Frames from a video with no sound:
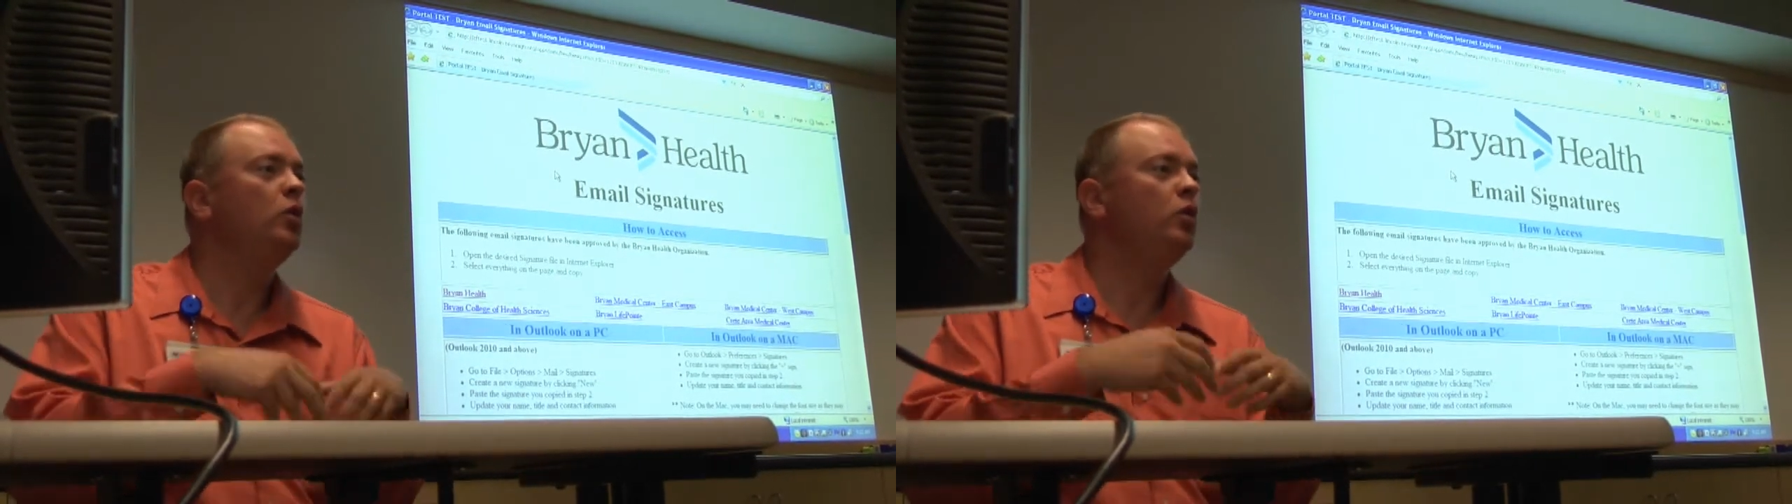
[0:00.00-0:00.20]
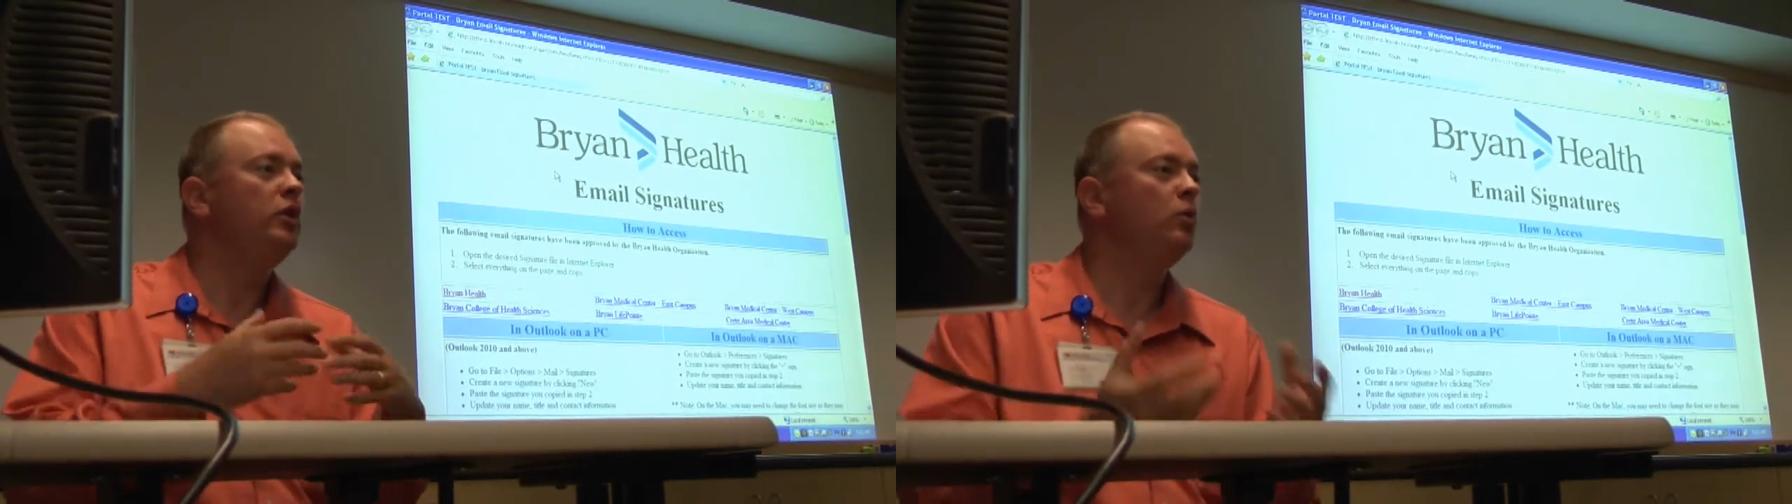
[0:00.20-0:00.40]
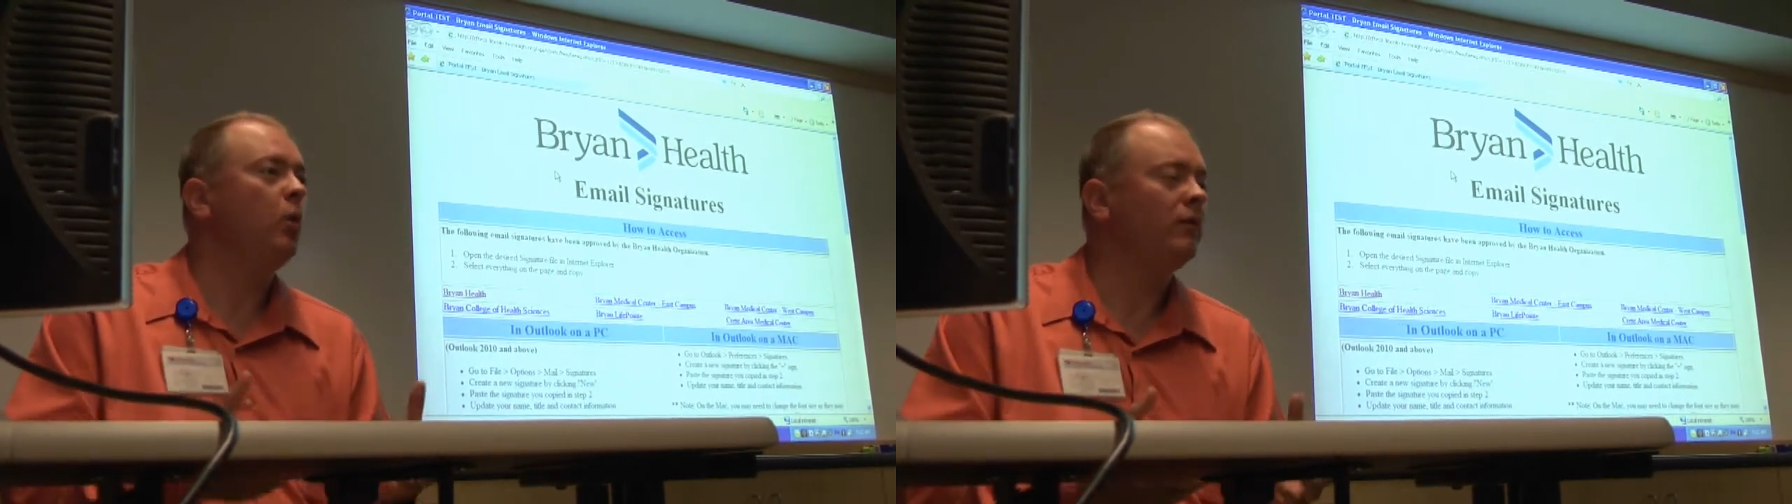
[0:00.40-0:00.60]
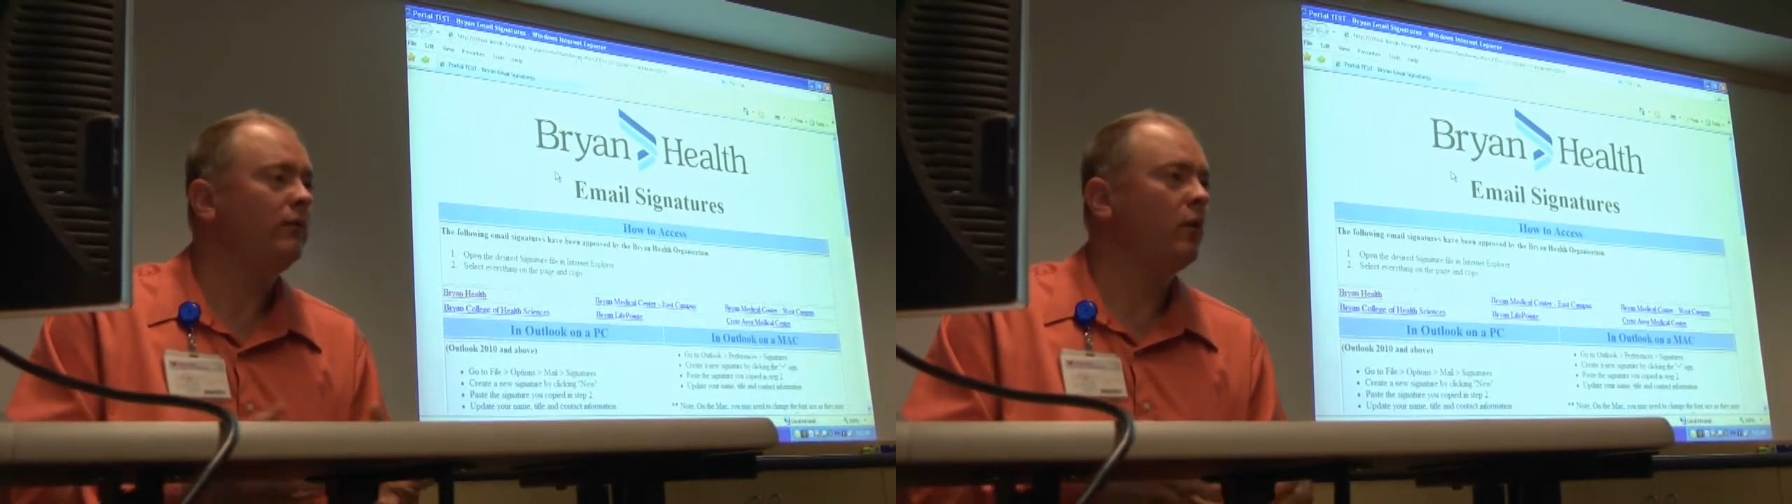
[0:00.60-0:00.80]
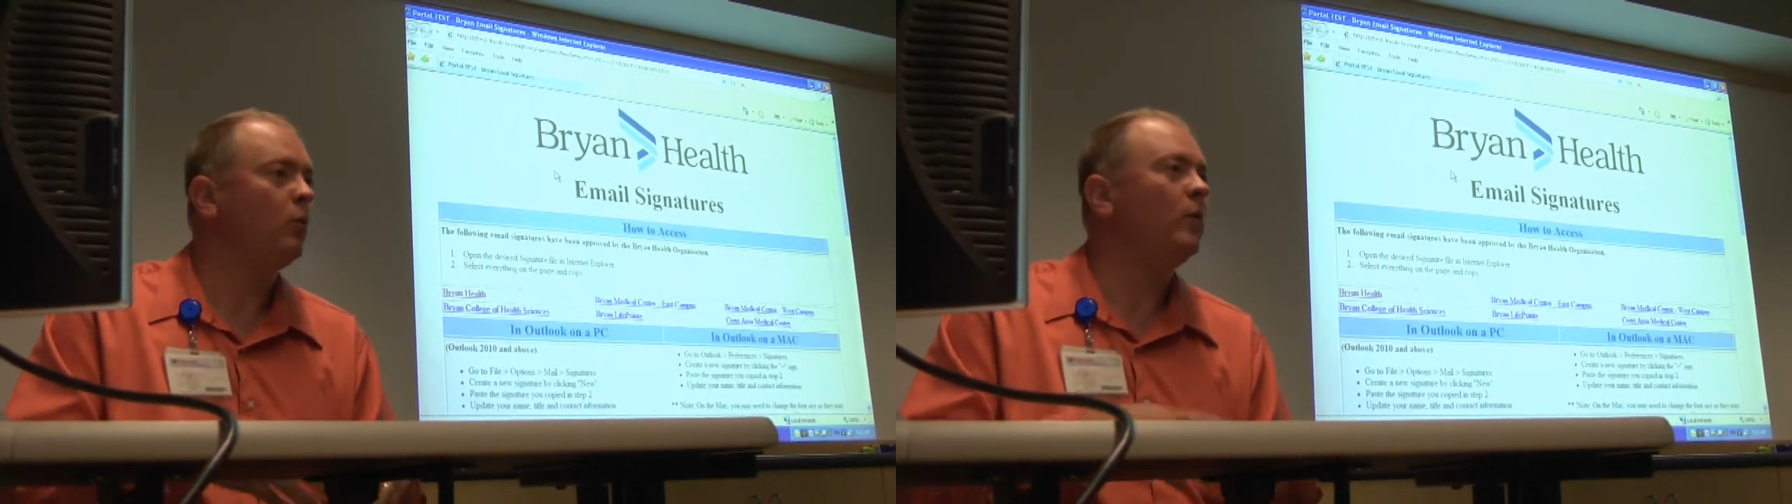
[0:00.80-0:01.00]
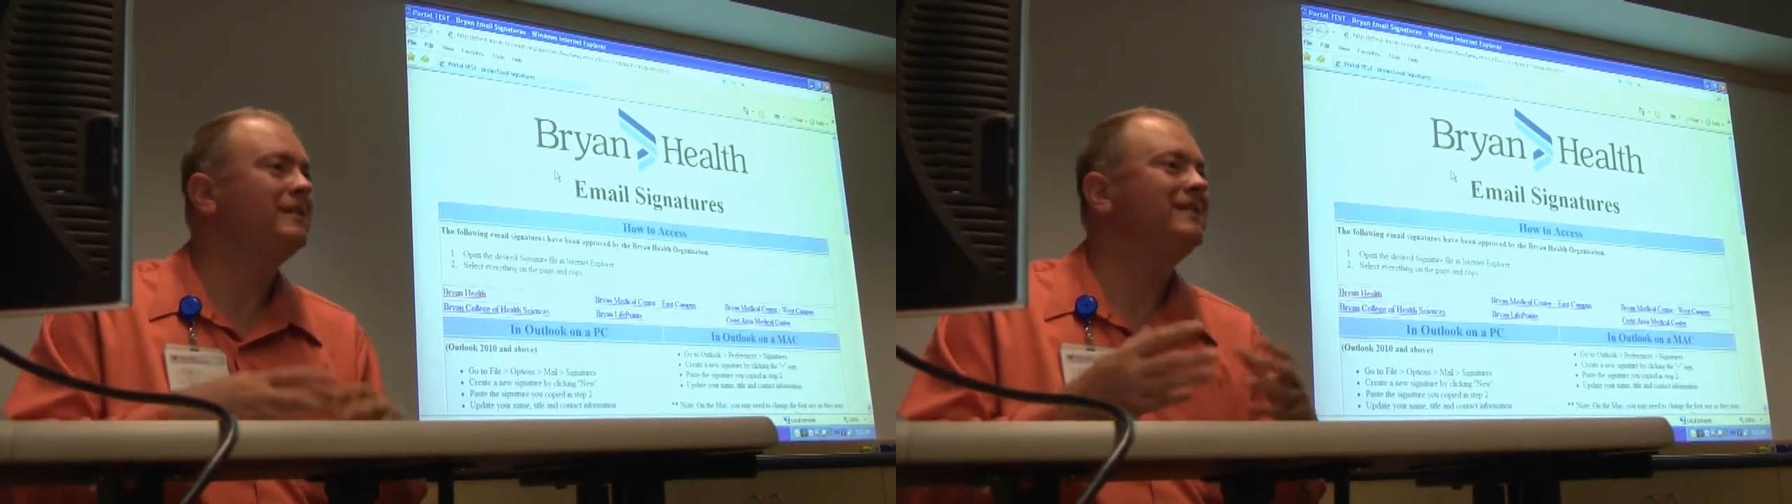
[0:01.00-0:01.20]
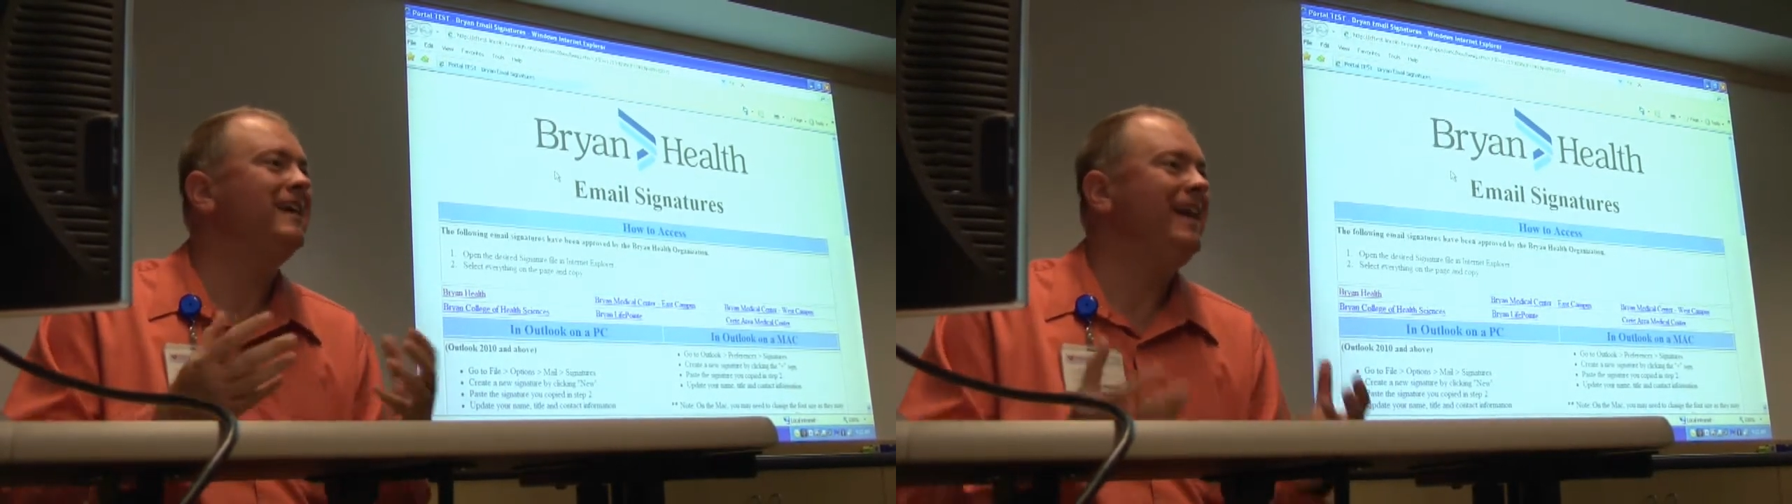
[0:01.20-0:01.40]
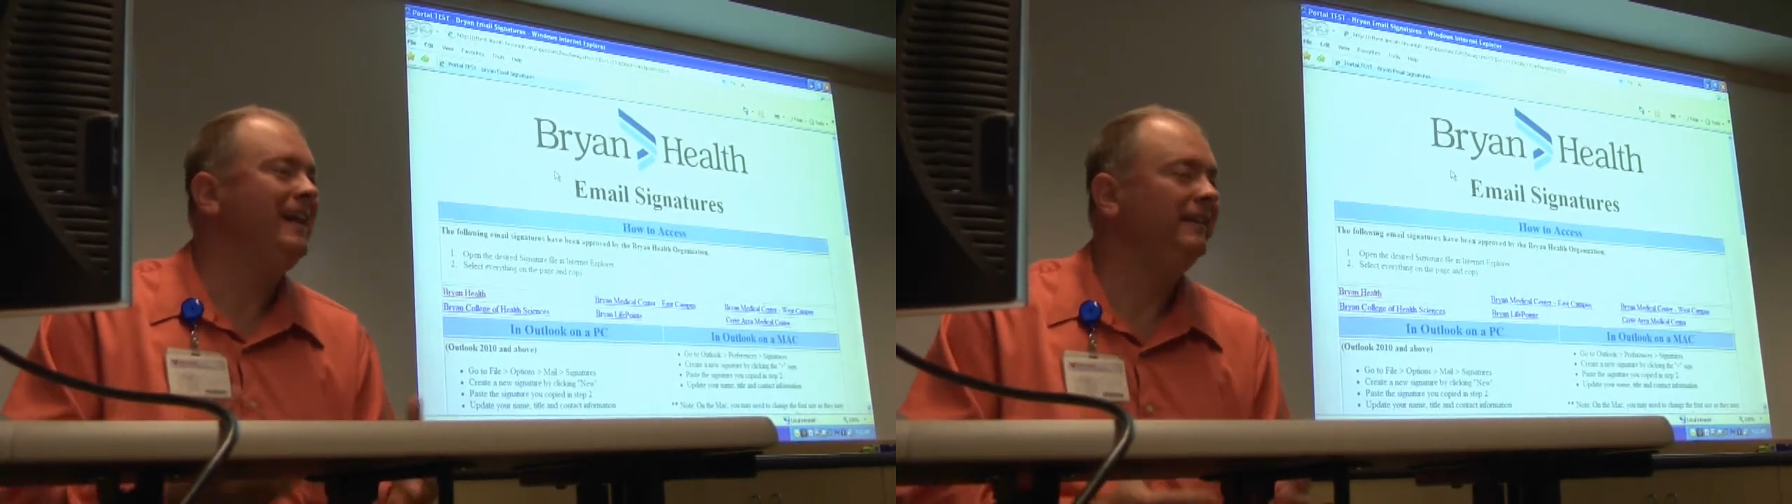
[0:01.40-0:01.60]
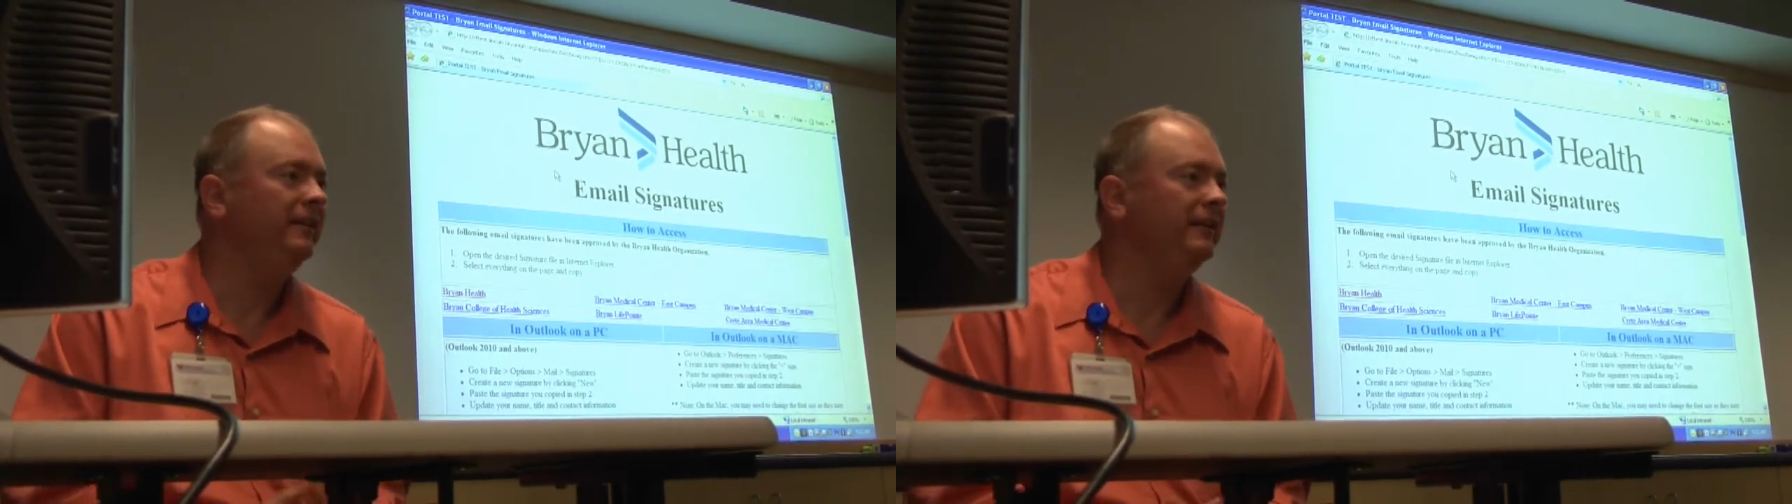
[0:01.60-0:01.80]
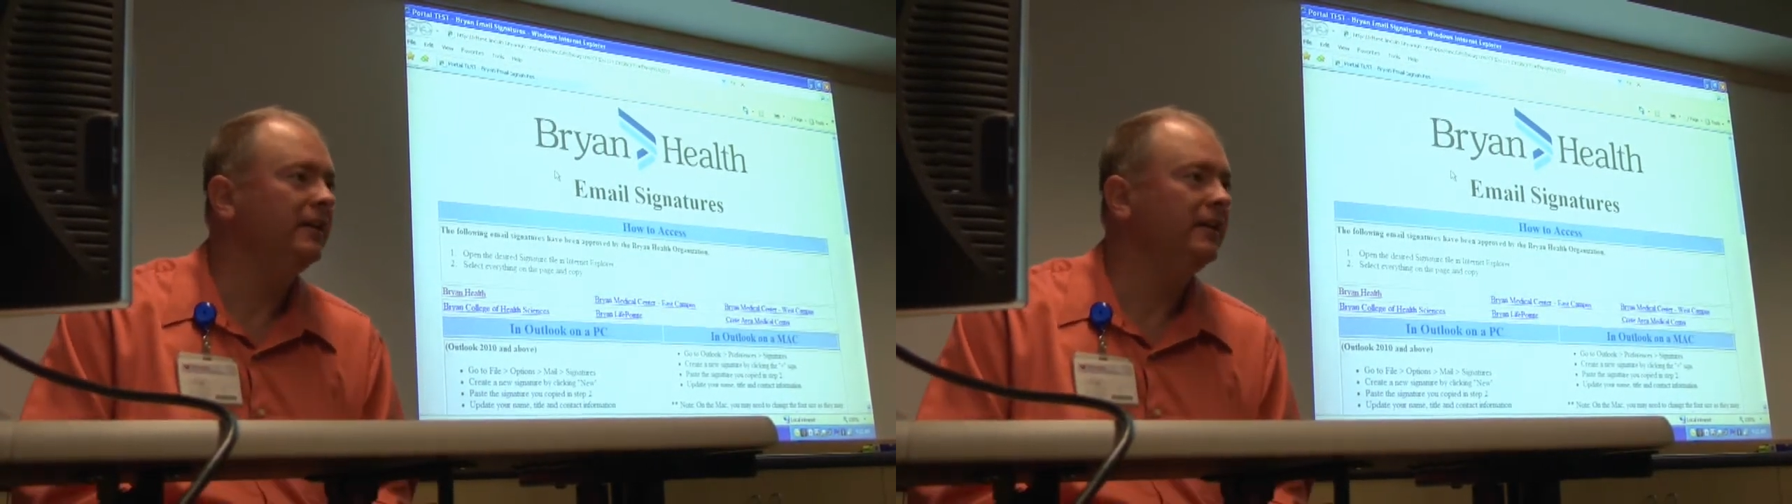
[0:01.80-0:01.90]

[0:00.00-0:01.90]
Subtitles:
who do you work for? What's the entity?